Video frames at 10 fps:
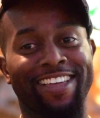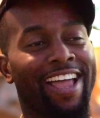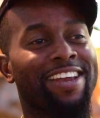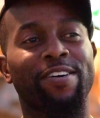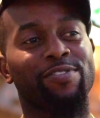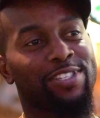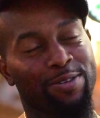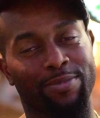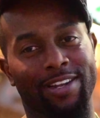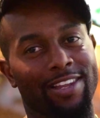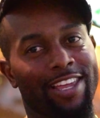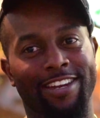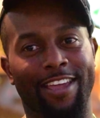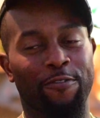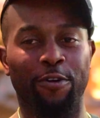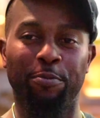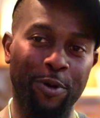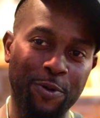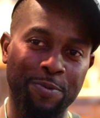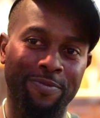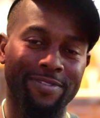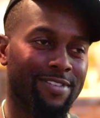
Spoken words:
I ain't never seen money like that for a poem.